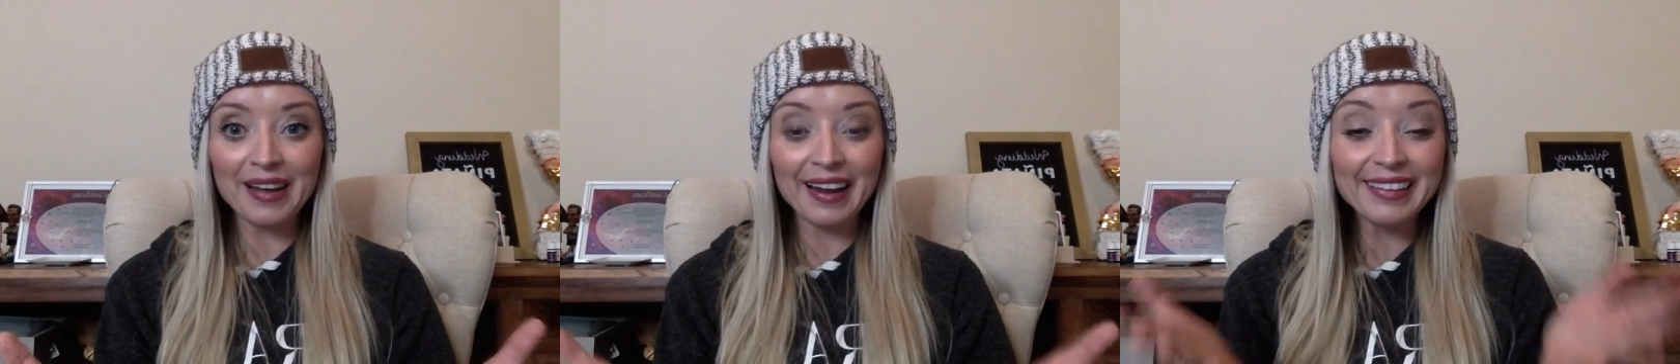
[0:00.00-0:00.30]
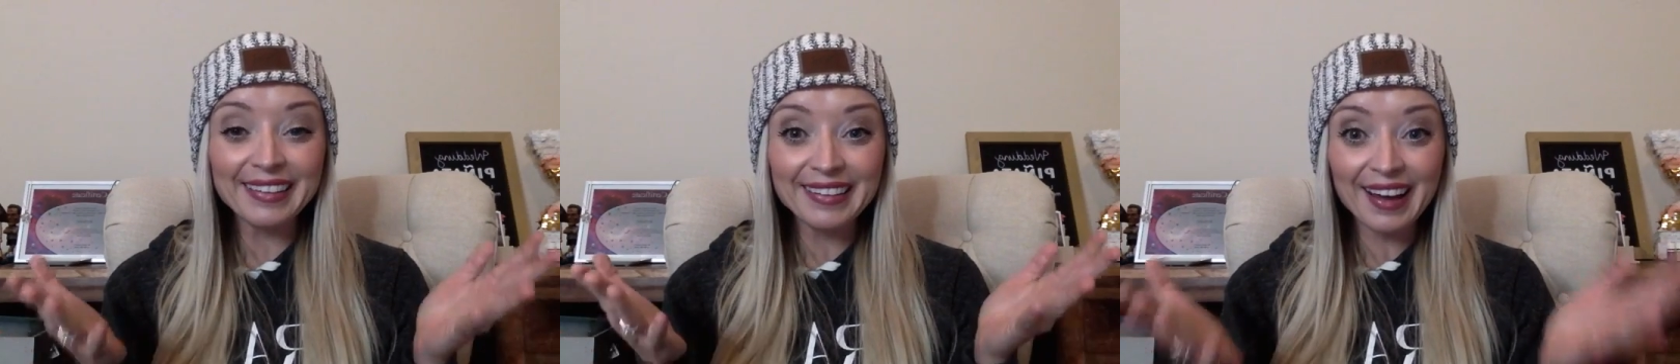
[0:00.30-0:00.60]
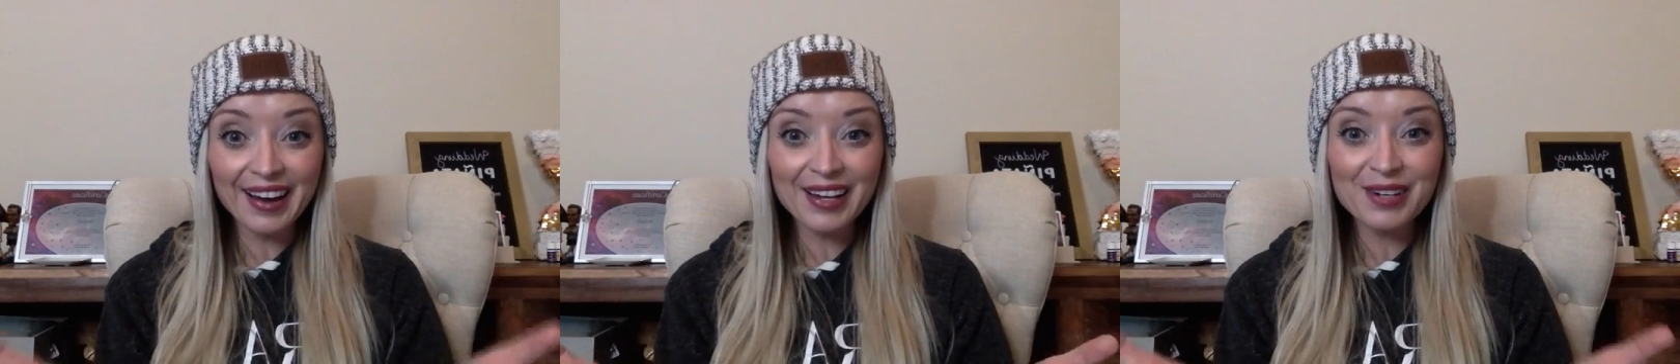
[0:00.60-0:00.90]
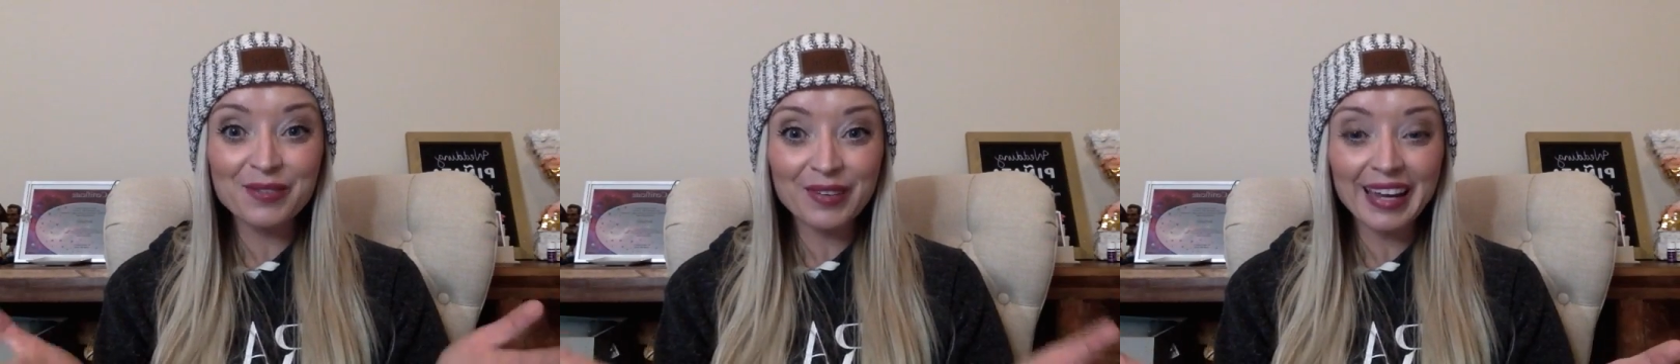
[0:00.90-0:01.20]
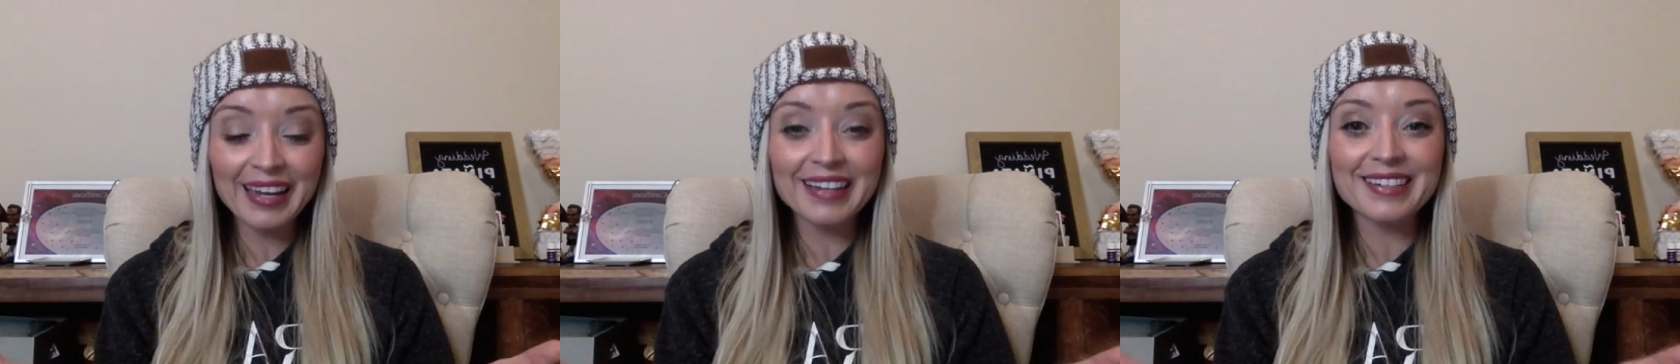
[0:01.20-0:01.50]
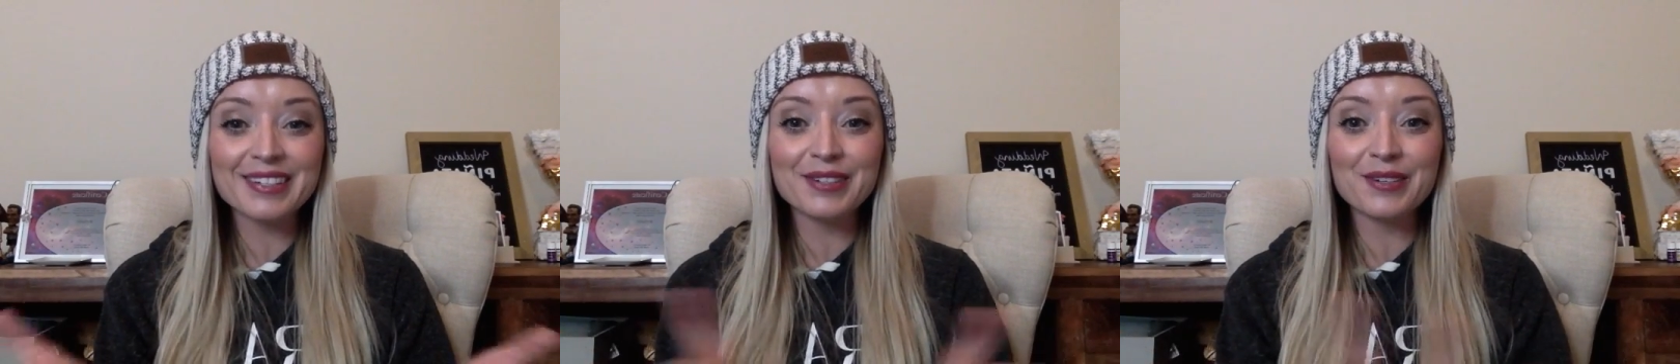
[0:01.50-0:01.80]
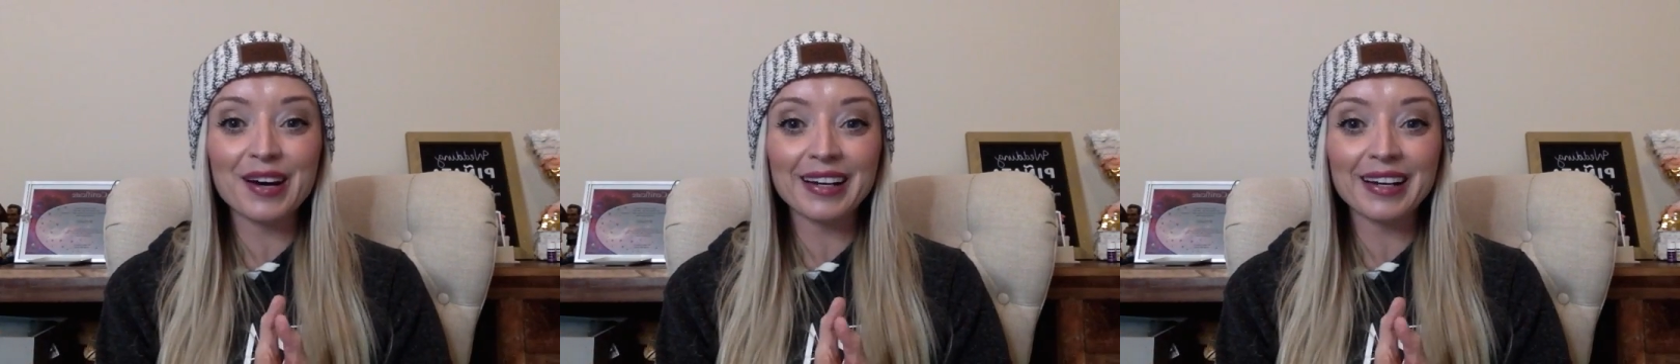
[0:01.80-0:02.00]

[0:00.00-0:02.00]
And I cannot wait to